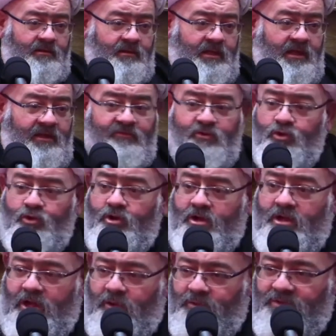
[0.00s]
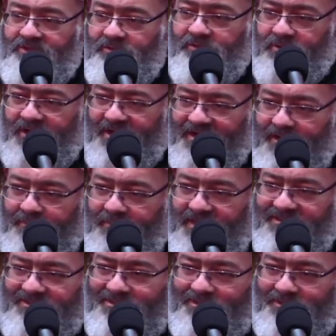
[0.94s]
if you're not going to pray in a
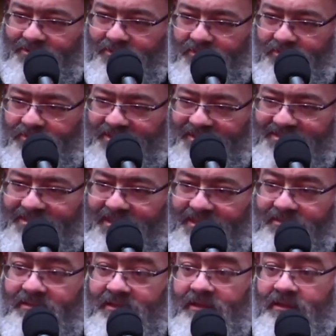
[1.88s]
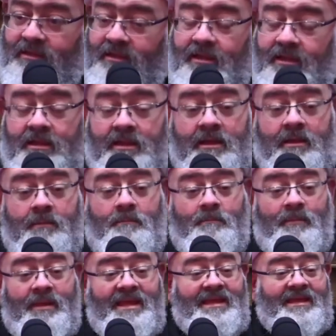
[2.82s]
masjid or in a center,
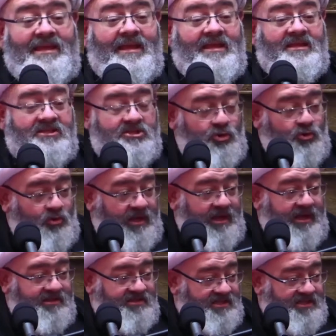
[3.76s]
make in your house